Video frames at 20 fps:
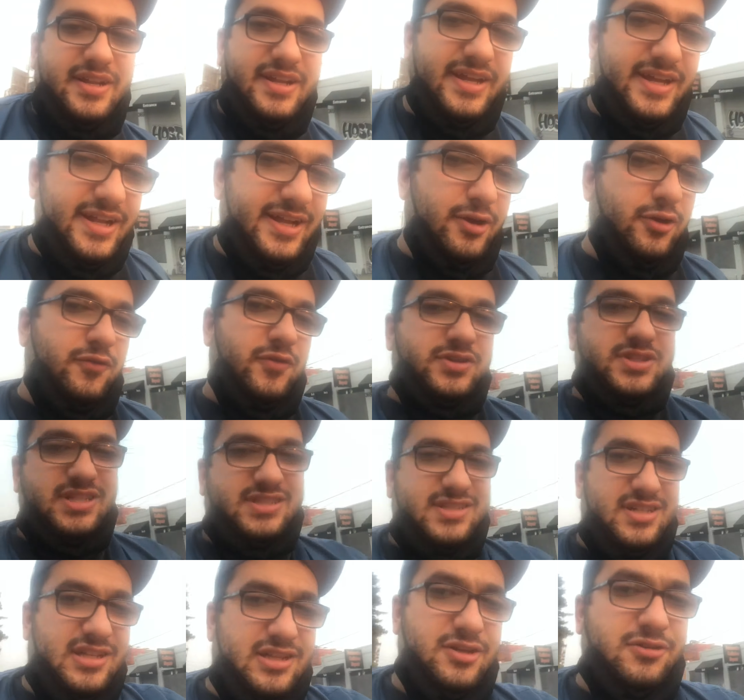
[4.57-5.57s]
heading over to
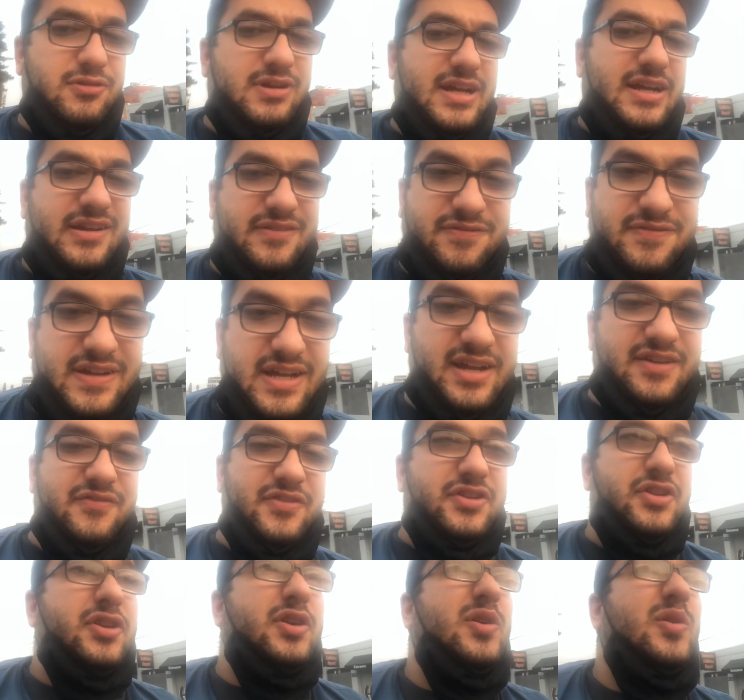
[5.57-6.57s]
Telegraph
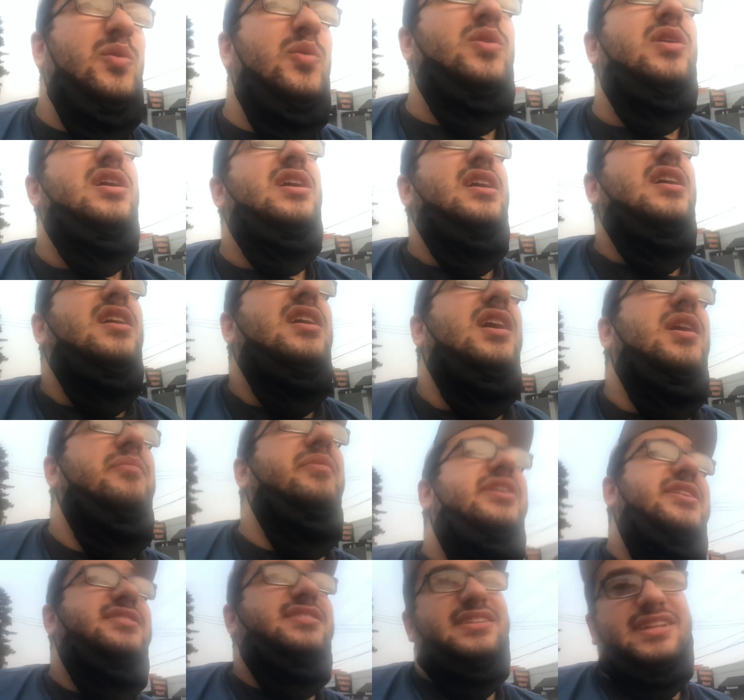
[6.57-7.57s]
Avenue. I
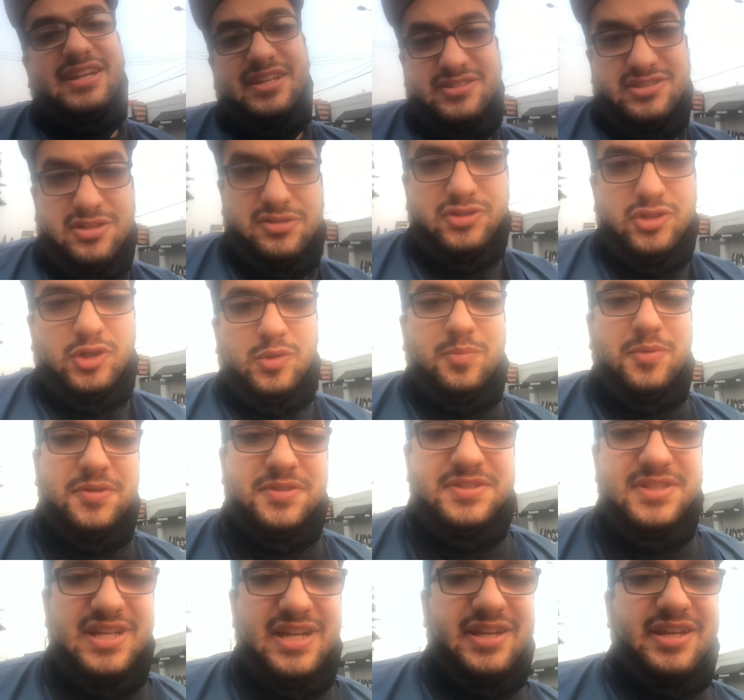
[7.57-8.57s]
mean, today's October
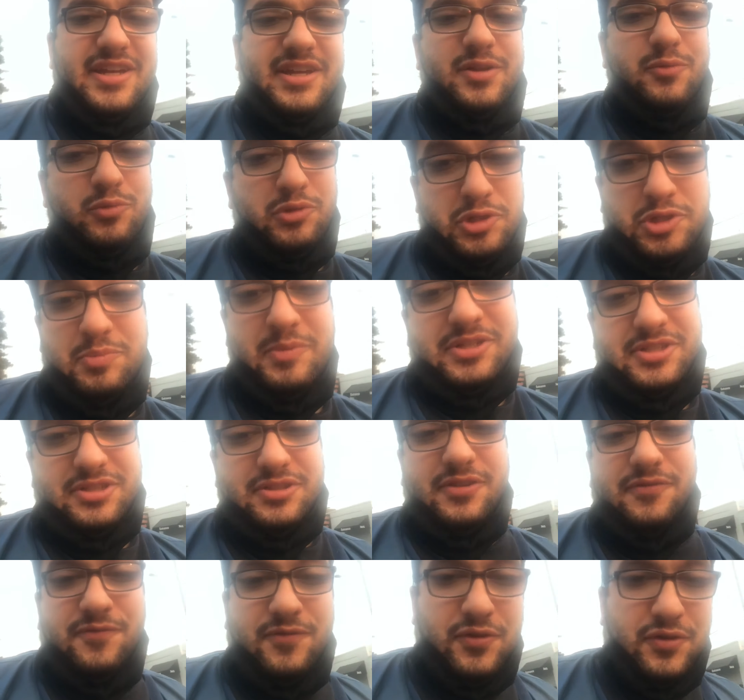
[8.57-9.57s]
2nd, which makes it
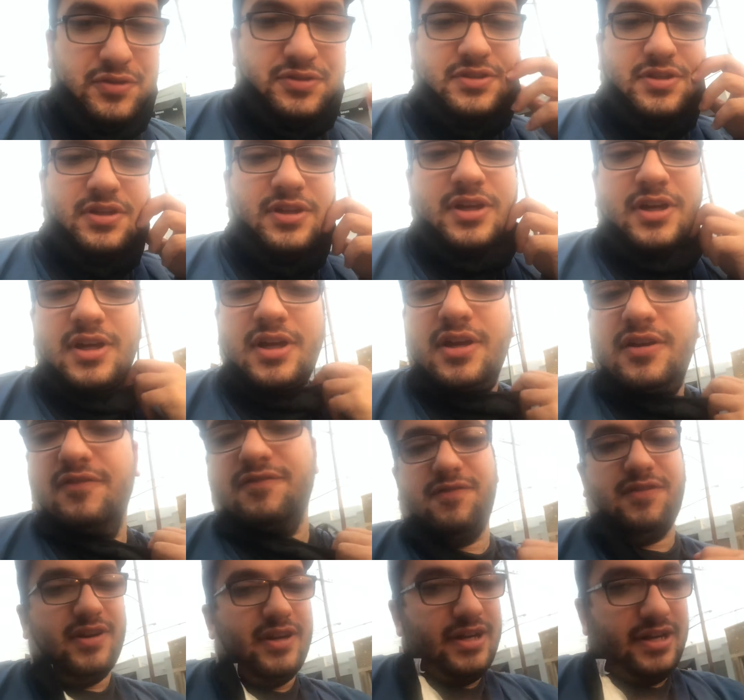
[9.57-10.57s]
the first
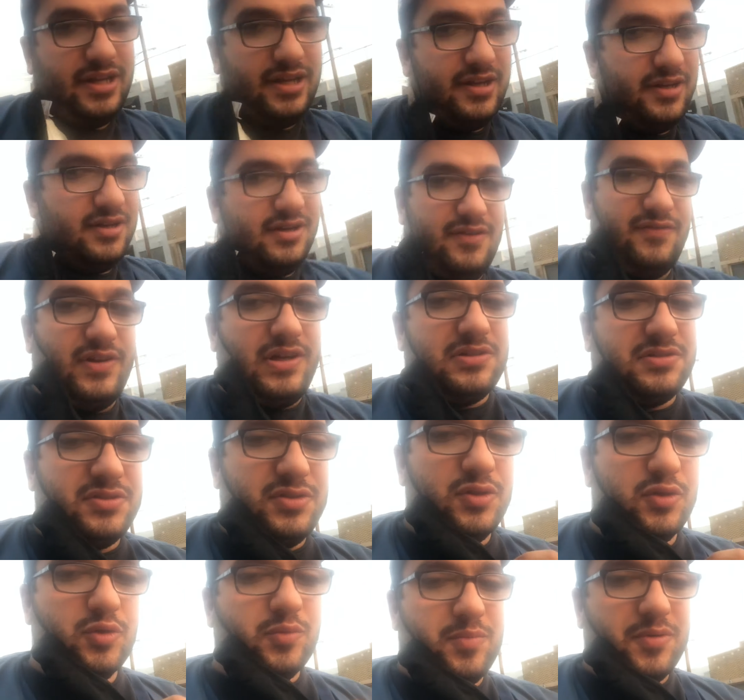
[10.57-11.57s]
Friday of
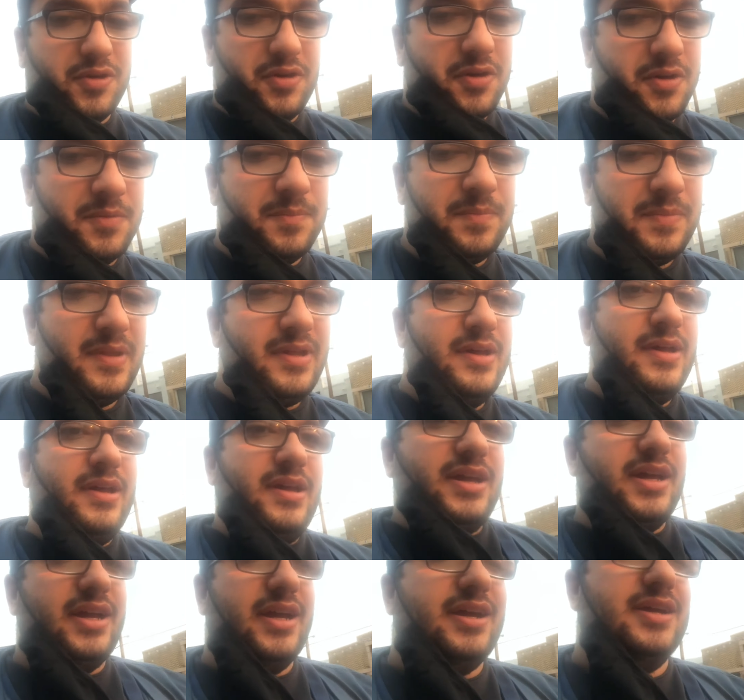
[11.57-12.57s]
October.
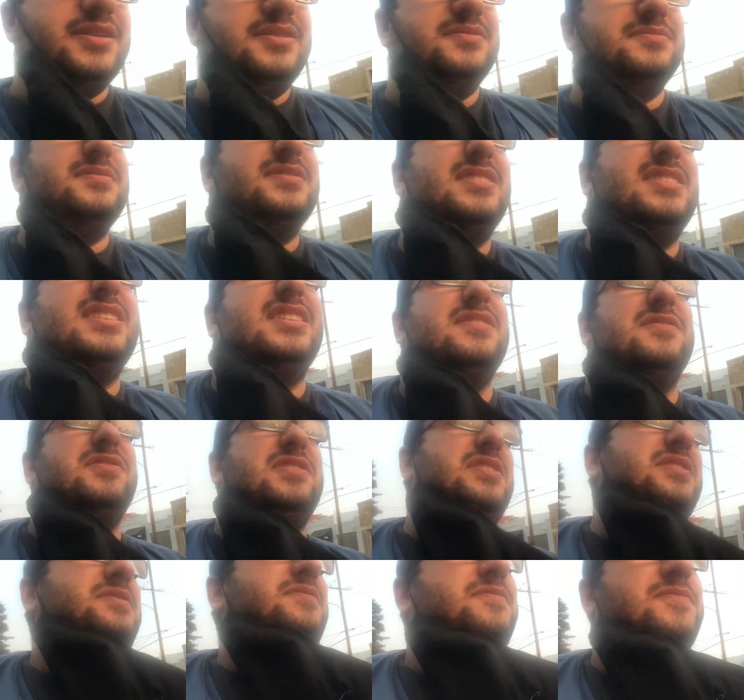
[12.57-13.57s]
And
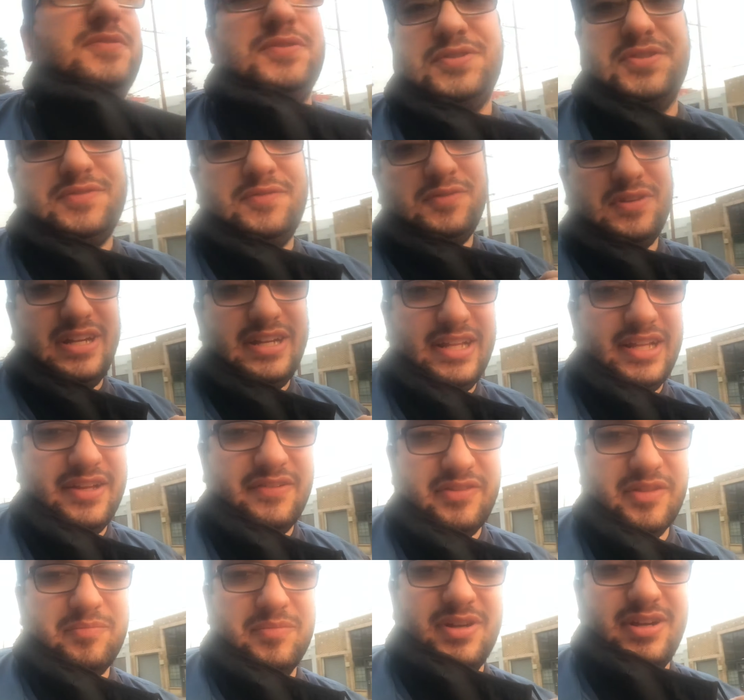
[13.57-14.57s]
every first Friday
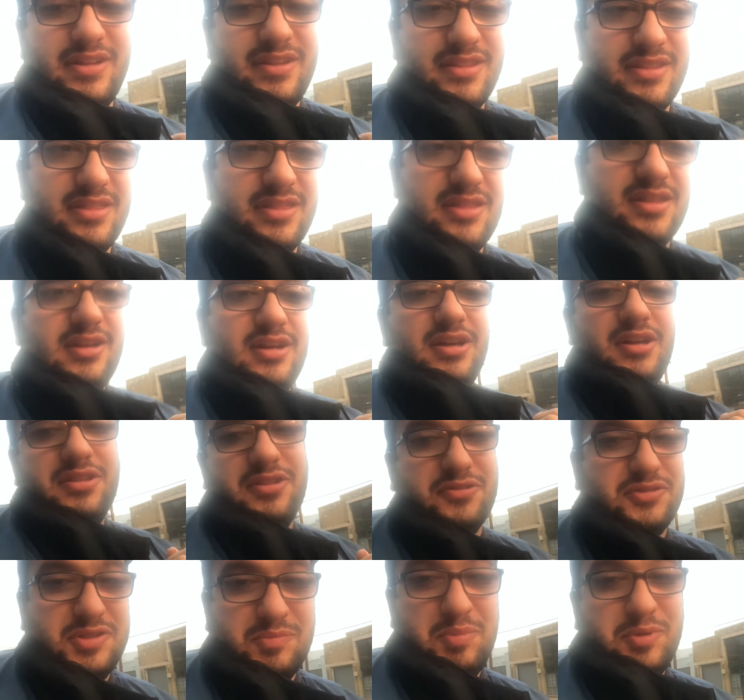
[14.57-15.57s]
of the month,
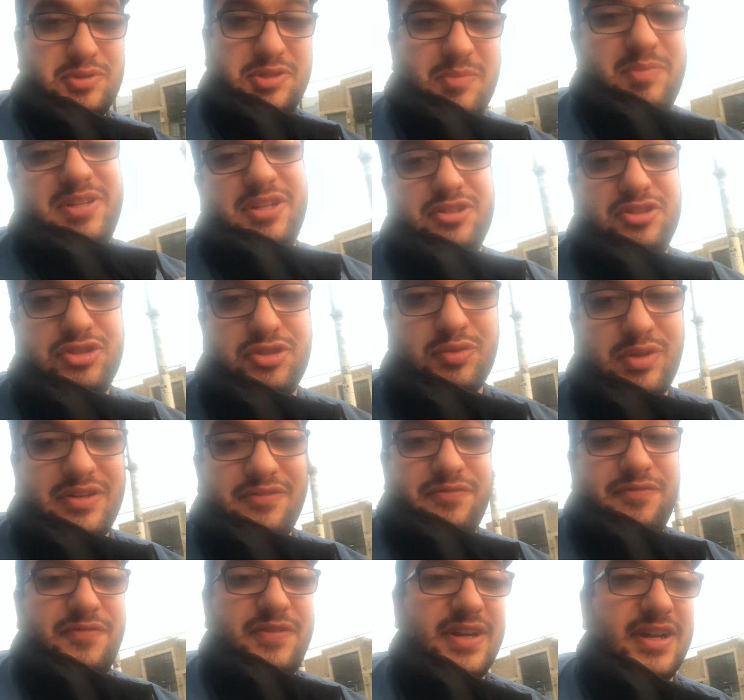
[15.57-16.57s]
there's supposed to be a street
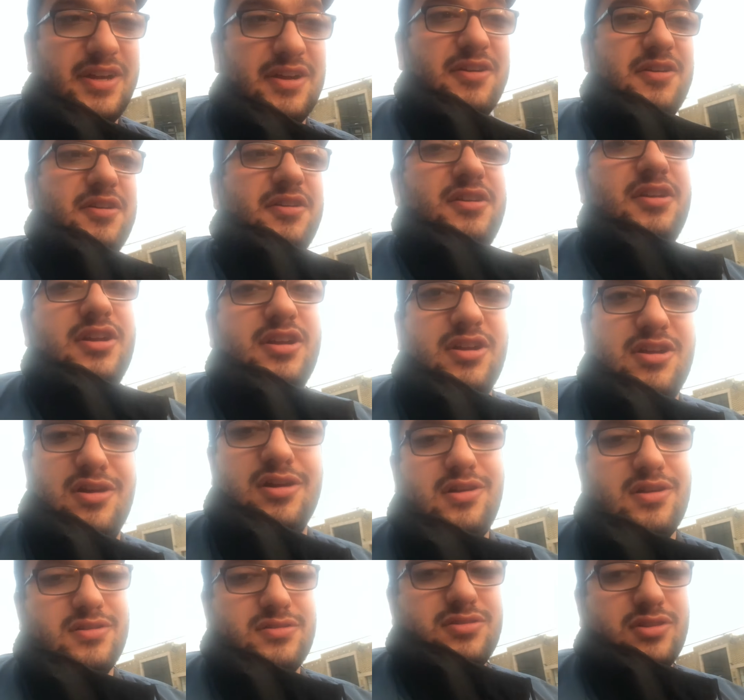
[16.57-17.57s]
fair
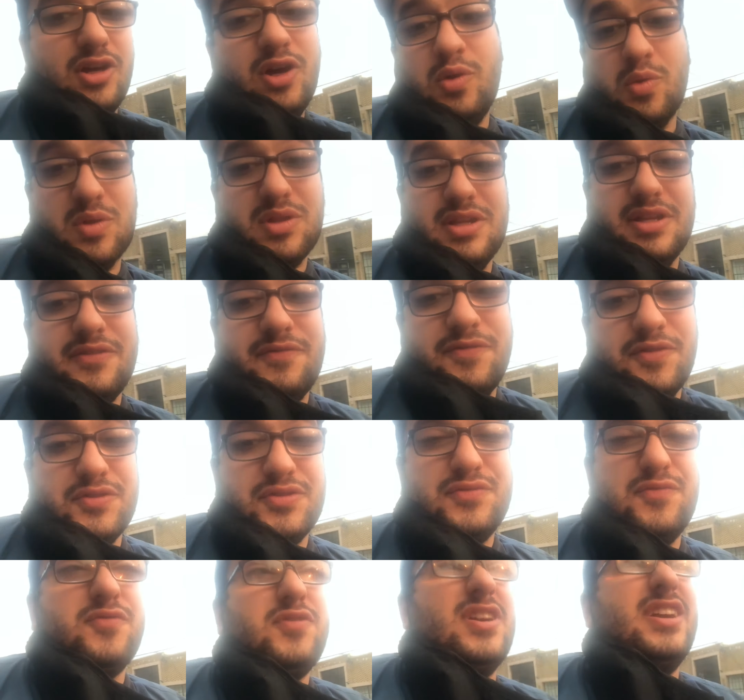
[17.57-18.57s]
called Oakland
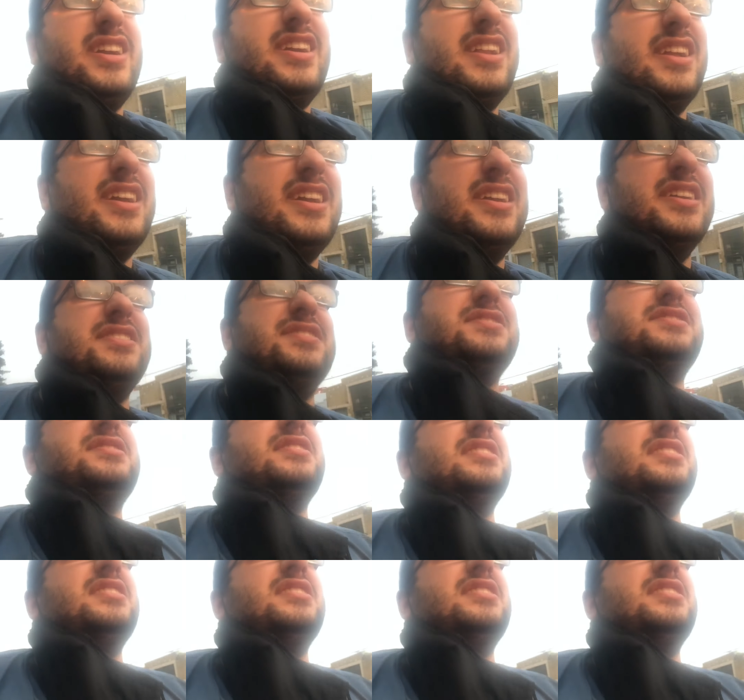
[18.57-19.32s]
First Fridays.